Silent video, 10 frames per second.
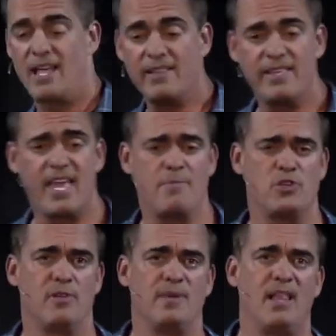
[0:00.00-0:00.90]
likely
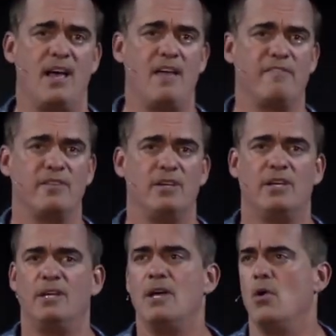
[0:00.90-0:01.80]
captured him alive,
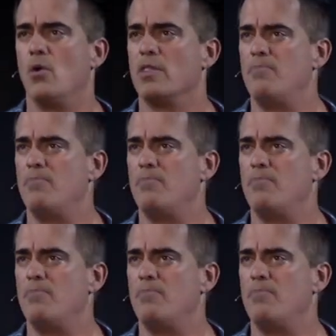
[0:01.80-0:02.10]
or the